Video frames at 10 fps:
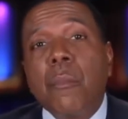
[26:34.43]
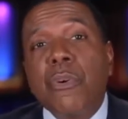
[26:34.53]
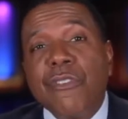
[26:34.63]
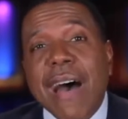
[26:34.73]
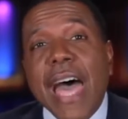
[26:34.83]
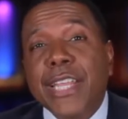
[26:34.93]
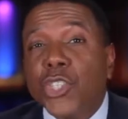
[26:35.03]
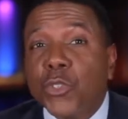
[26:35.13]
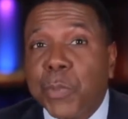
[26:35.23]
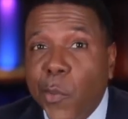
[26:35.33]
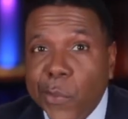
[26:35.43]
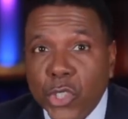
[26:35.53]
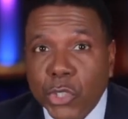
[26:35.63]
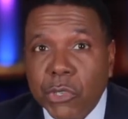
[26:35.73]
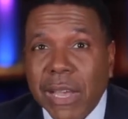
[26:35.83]
providing
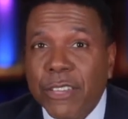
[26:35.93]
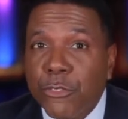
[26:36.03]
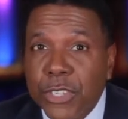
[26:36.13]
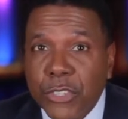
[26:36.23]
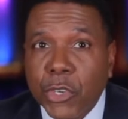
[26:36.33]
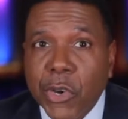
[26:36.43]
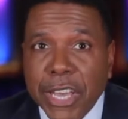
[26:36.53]
spiritual and physical